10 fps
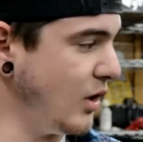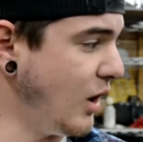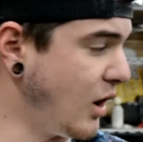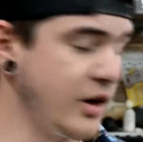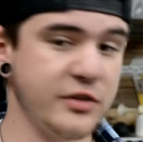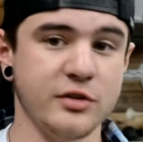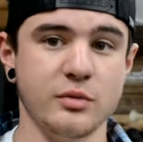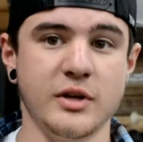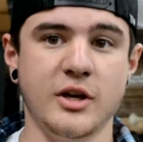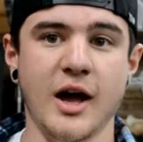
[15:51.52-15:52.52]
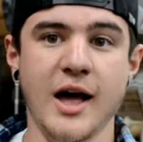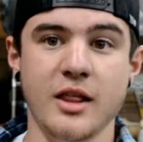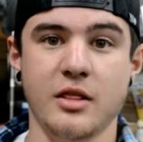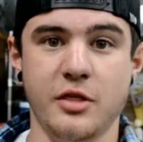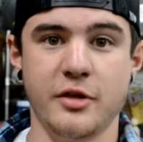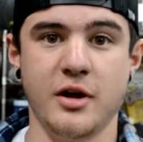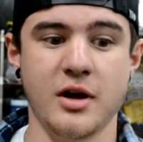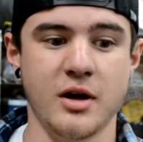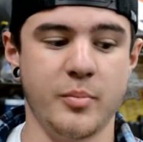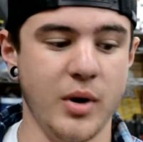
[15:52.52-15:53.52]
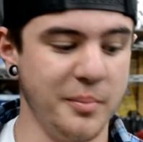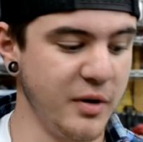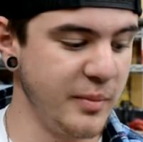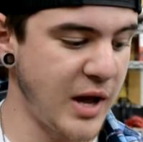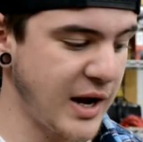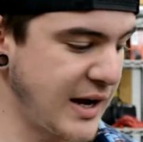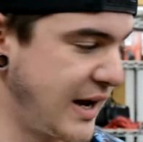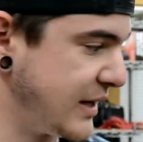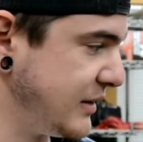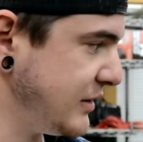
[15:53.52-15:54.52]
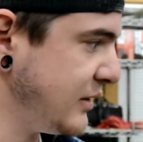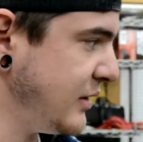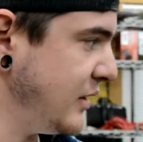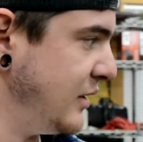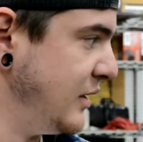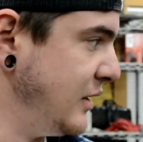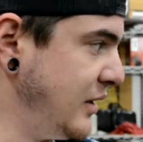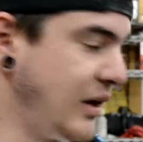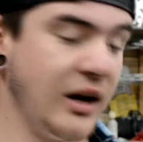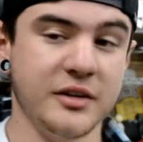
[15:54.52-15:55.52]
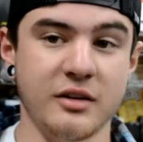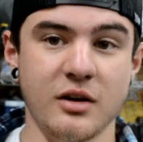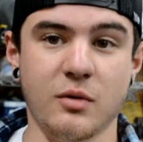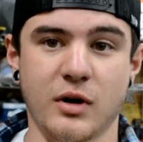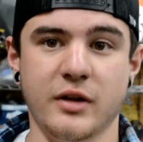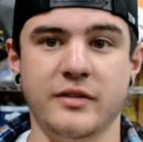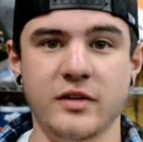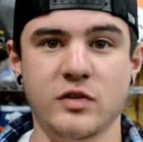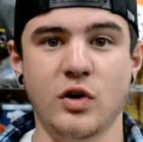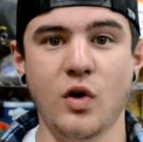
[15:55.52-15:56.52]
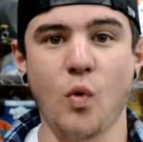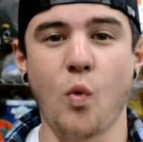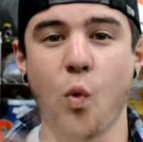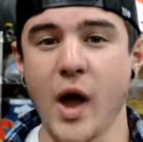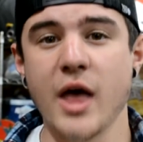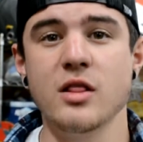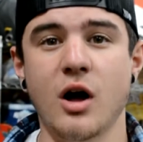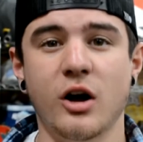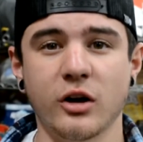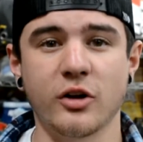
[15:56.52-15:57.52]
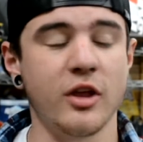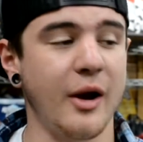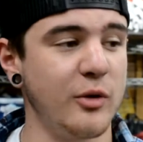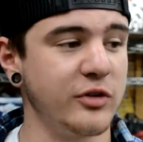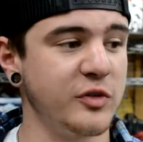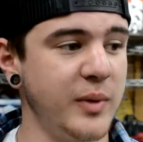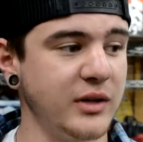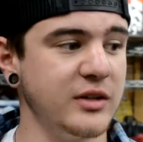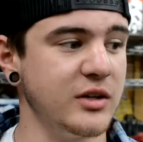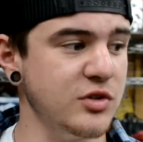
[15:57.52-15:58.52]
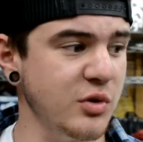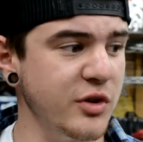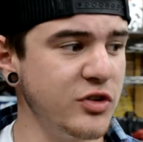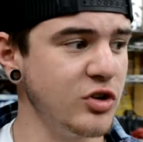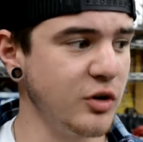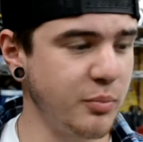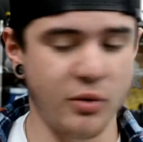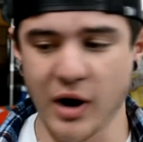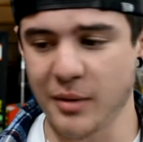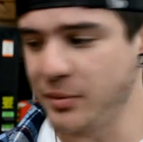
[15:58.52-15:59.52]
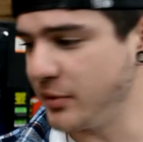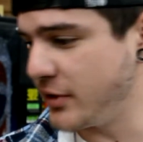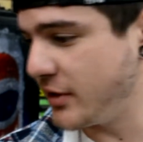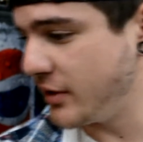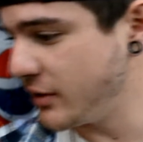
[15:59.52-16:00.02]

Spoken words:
Alright, so we got the bumper back on, and I'll tell you what, this took way longer than I was expecting it to. This took probably